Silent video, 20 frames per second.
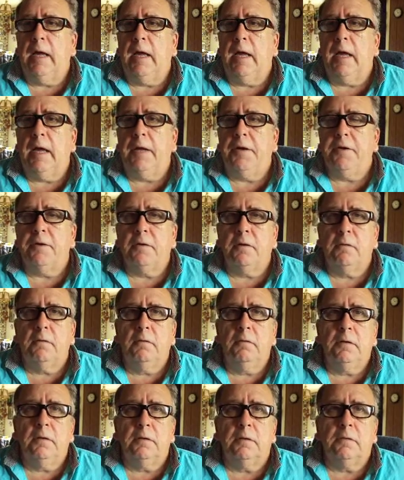And your
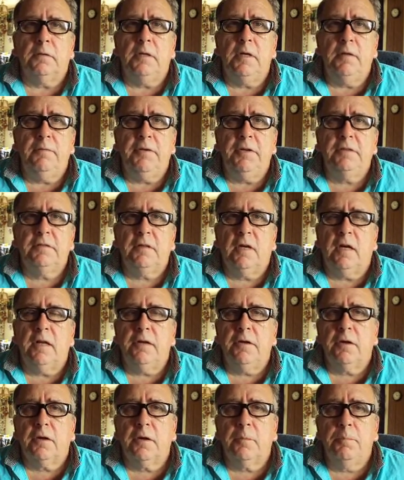TV
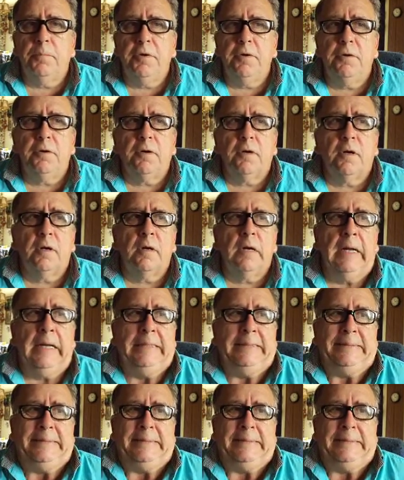set, your computer,